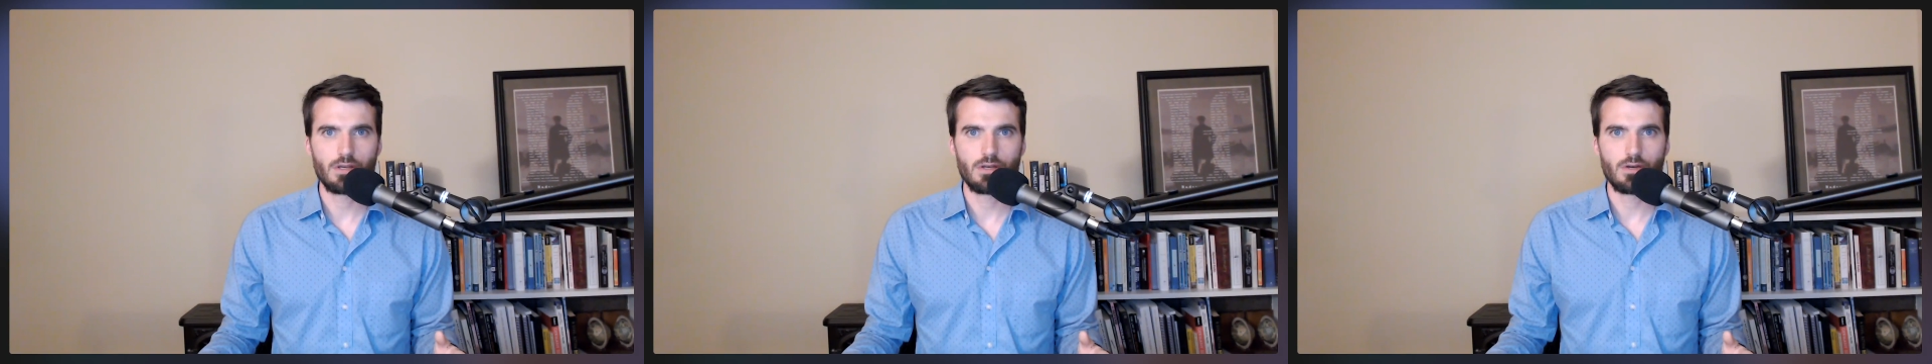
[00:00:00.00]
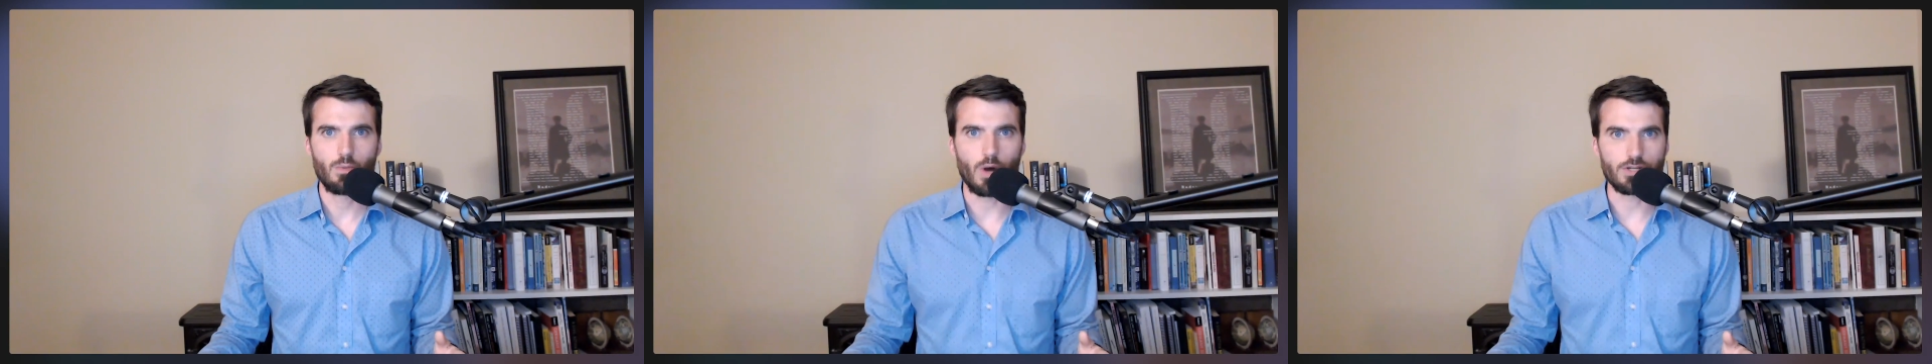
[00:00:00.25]

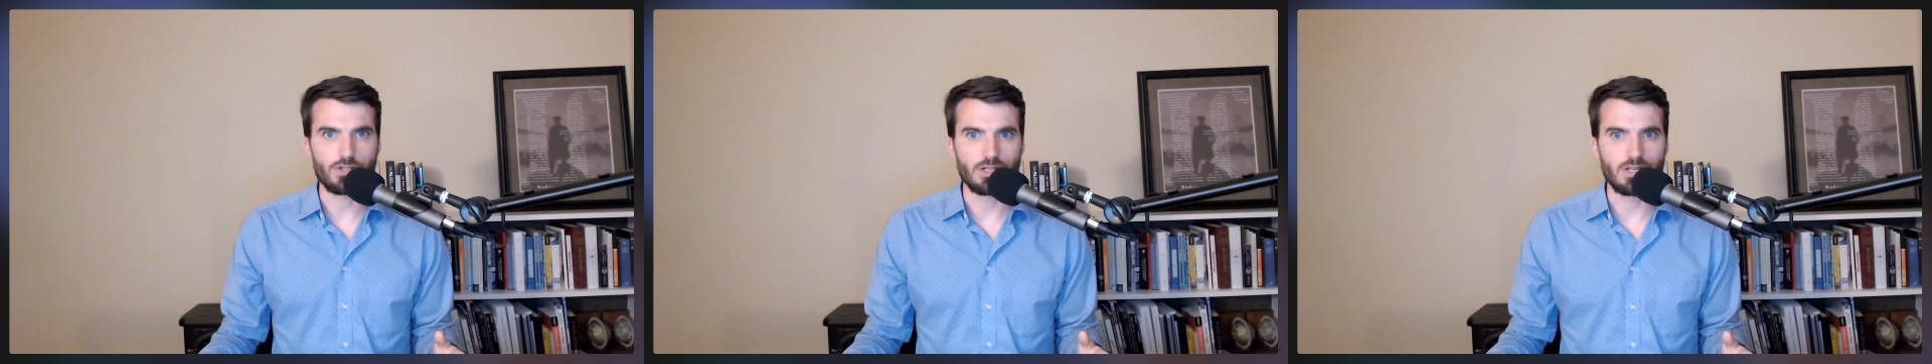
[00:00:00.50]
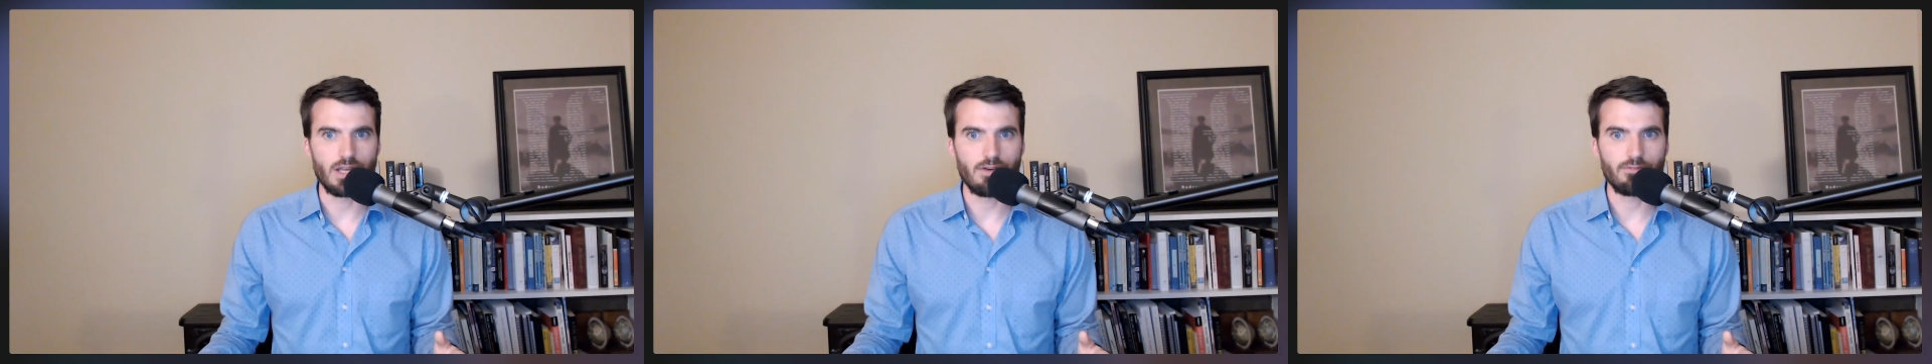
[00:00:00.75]
watching
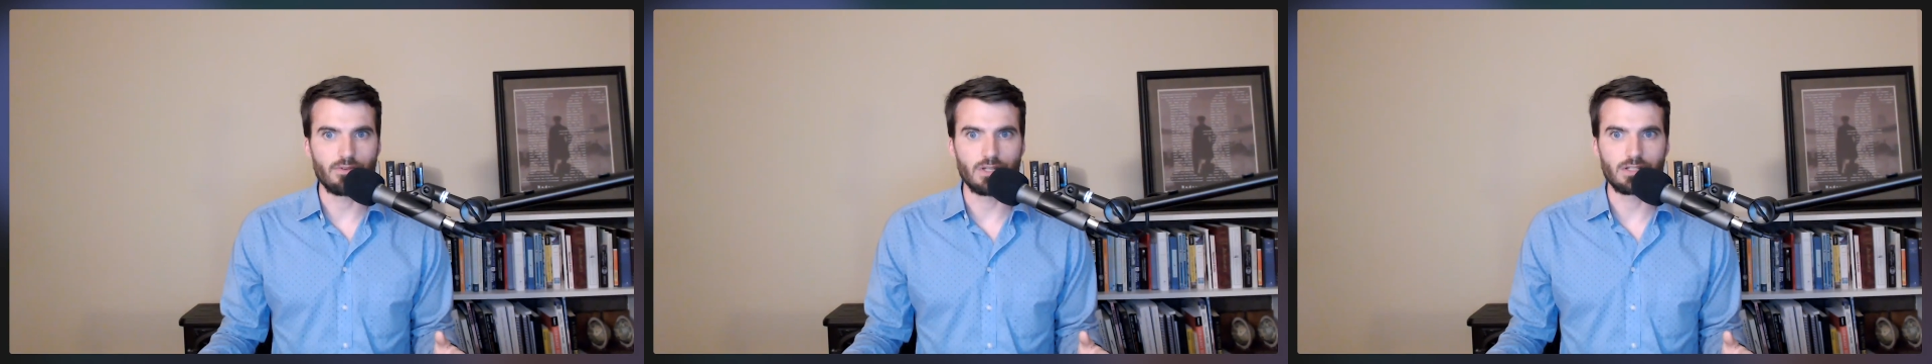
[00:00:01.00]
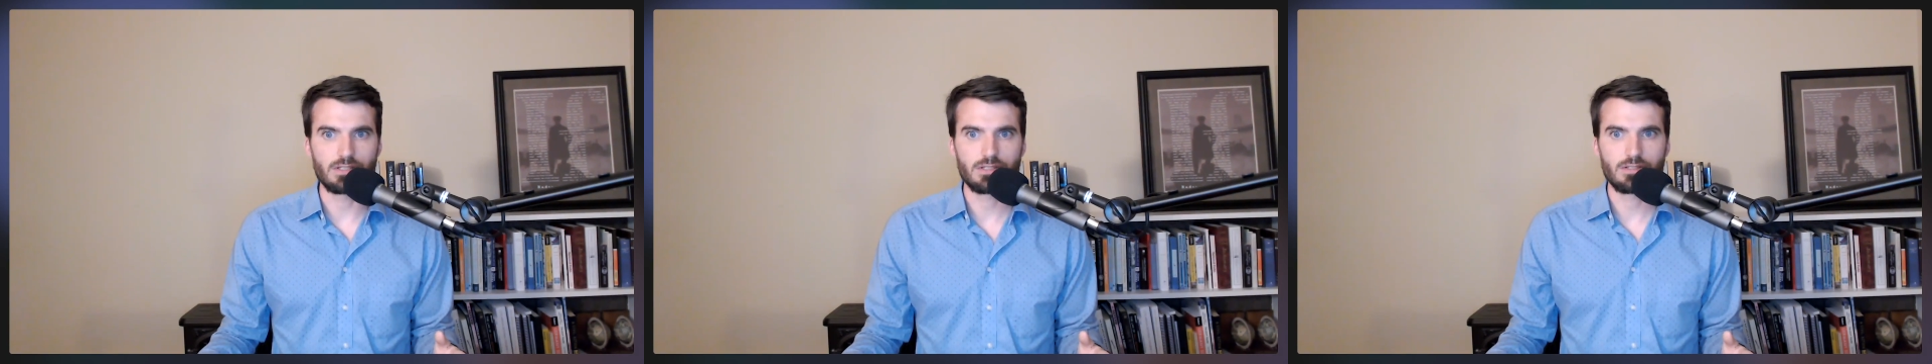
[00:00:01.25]

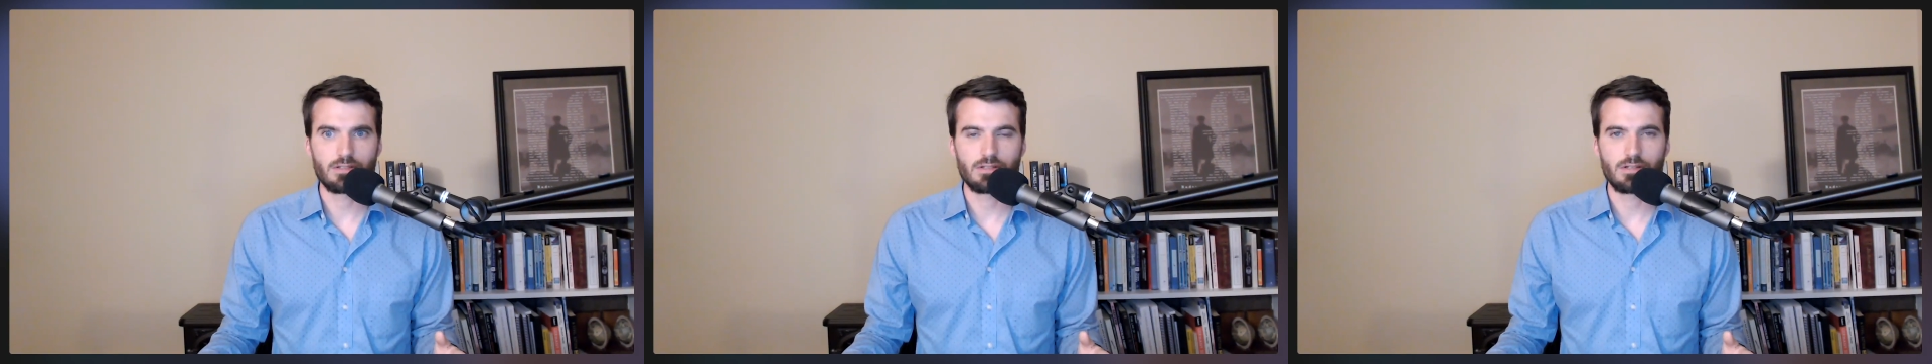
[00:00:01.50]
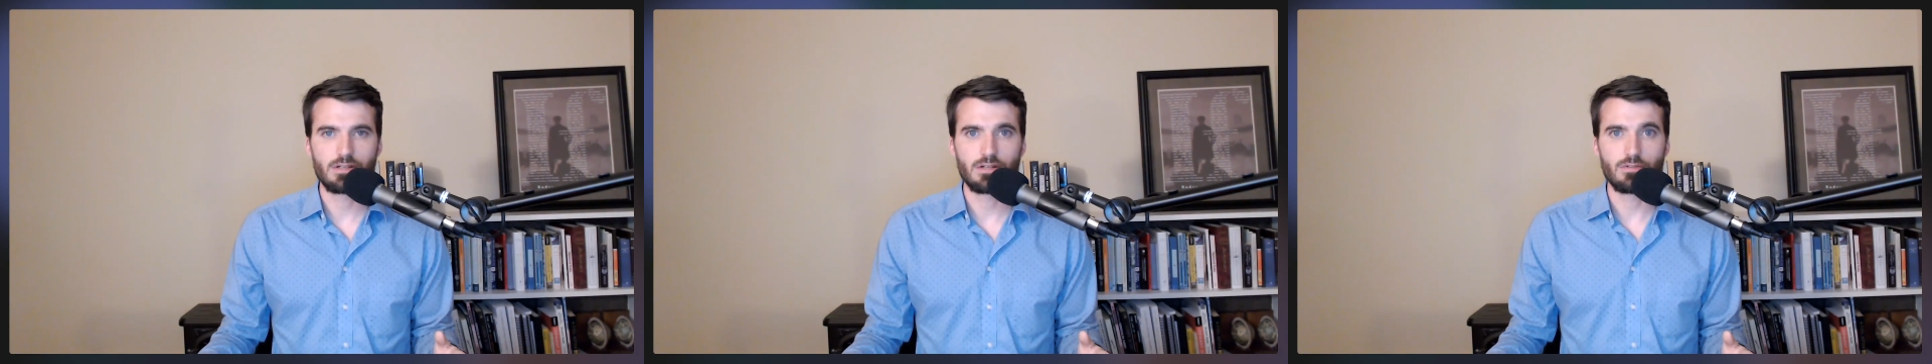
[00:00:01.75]
Netflix,
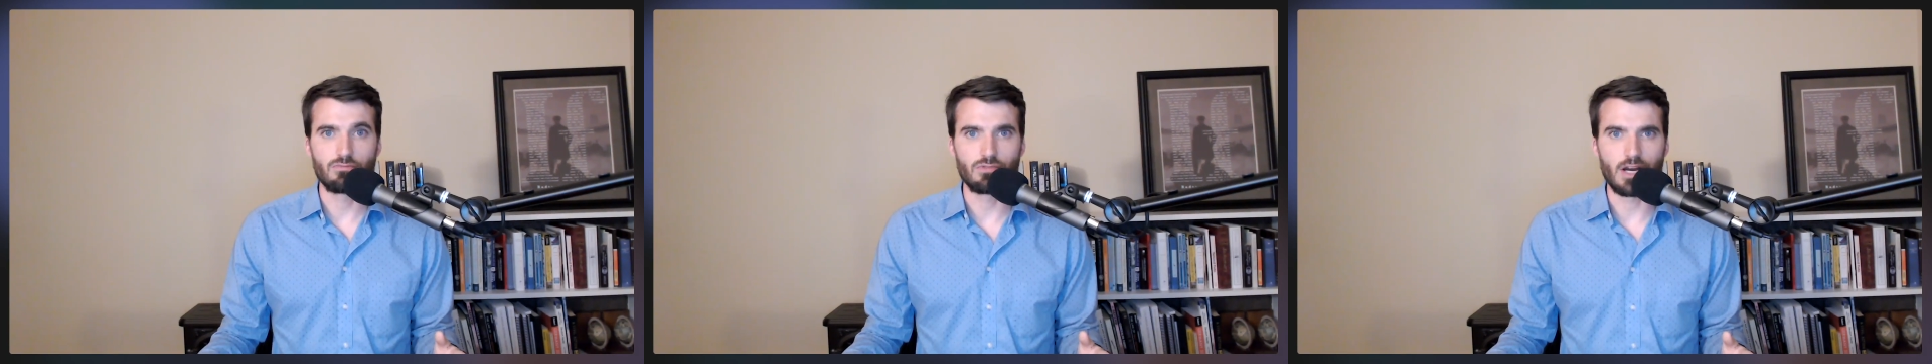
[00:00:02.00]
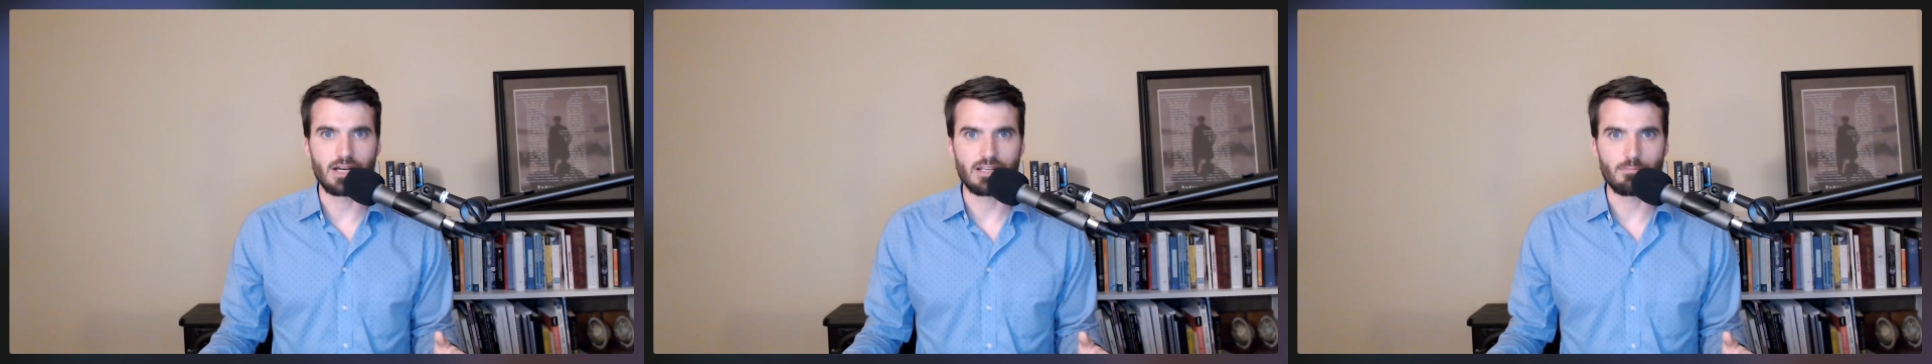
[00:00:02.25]

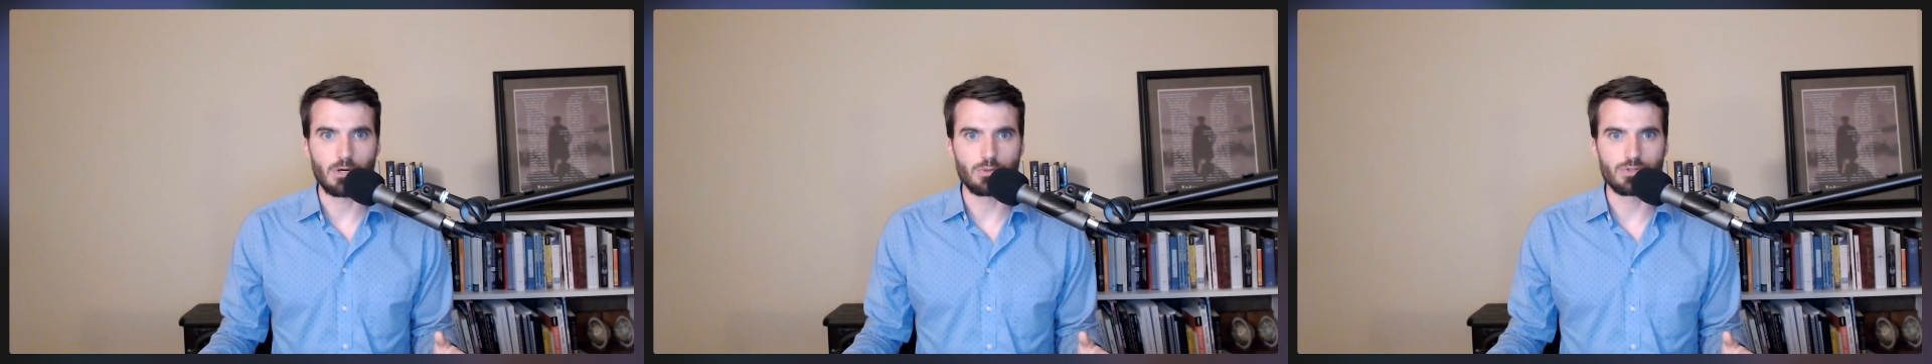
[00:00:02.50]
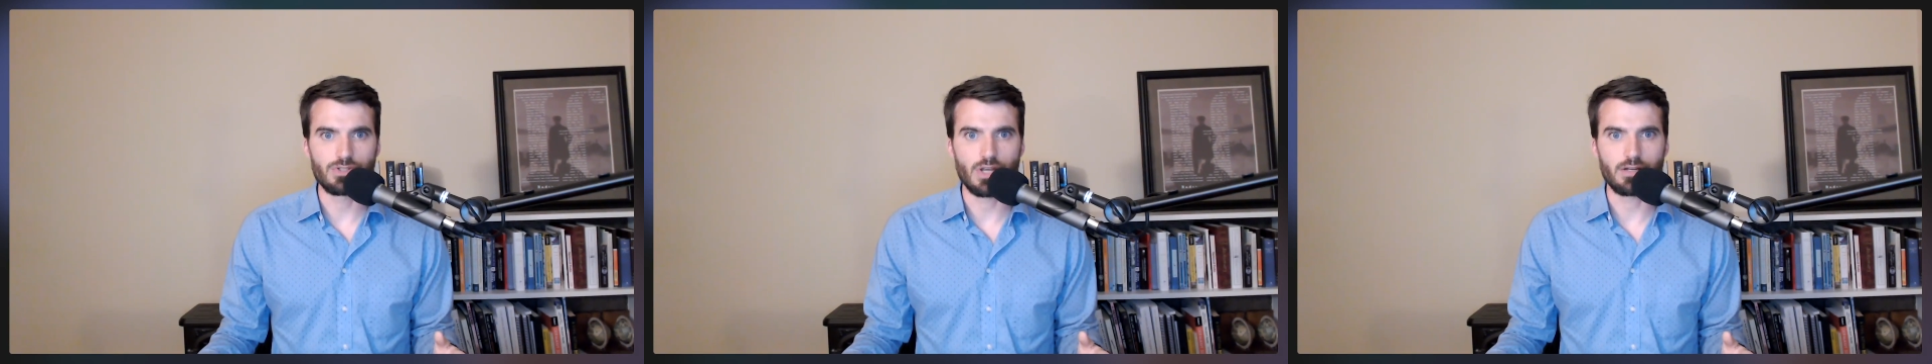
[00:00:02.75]
riding
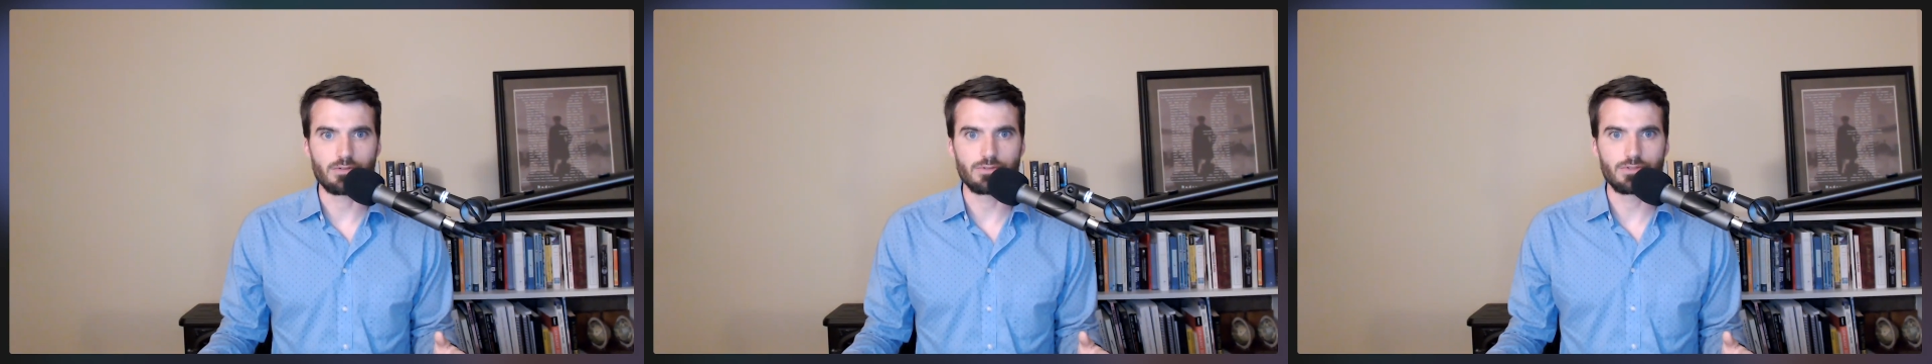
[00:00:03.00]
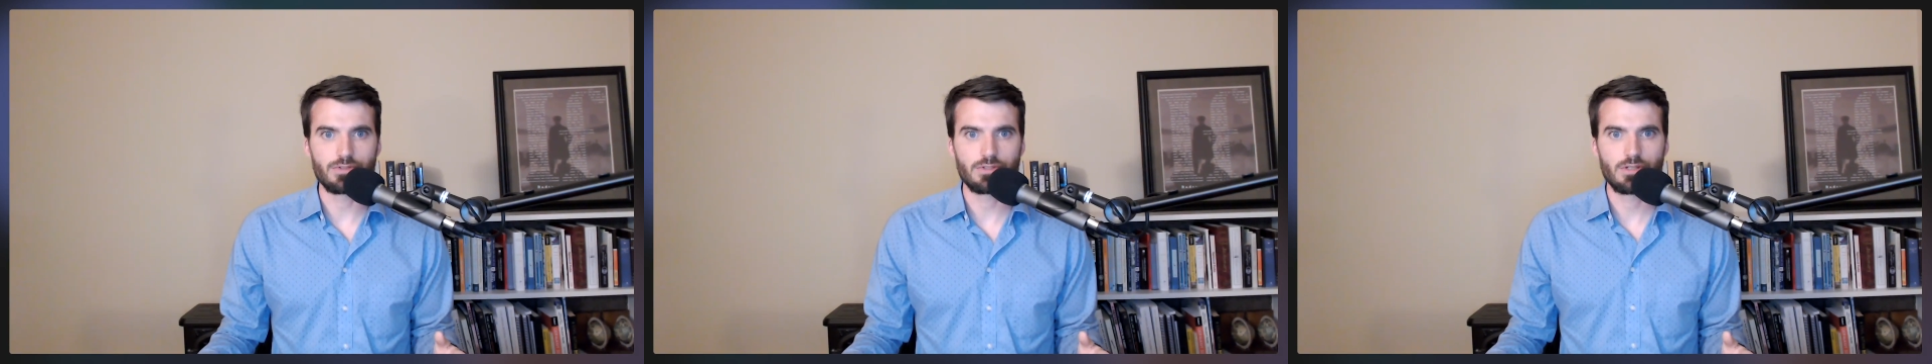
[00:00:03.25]

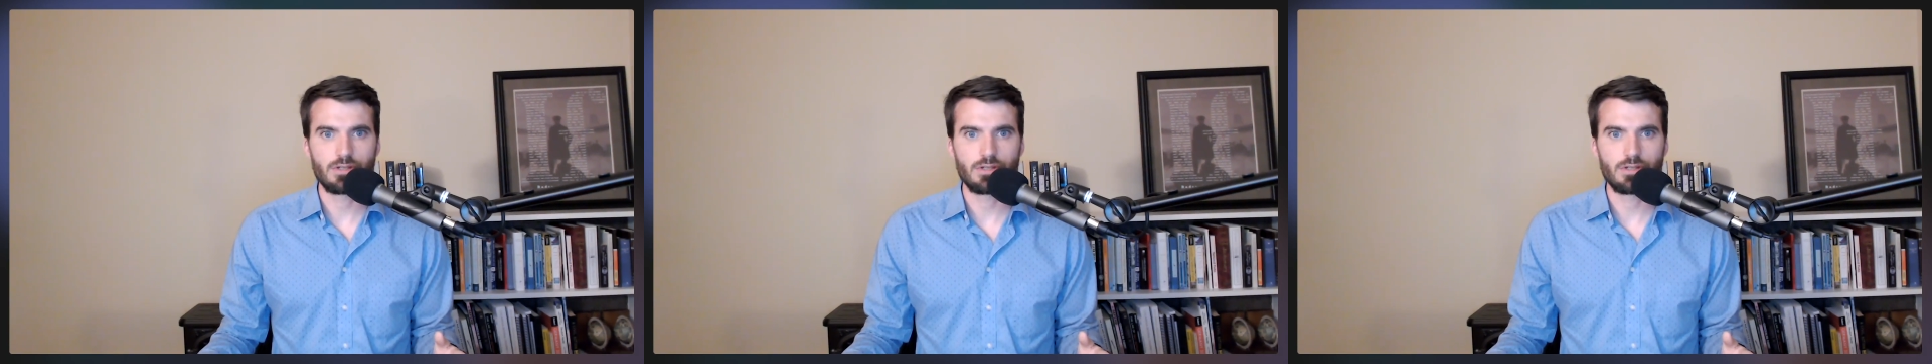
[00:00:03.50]
motorcycles,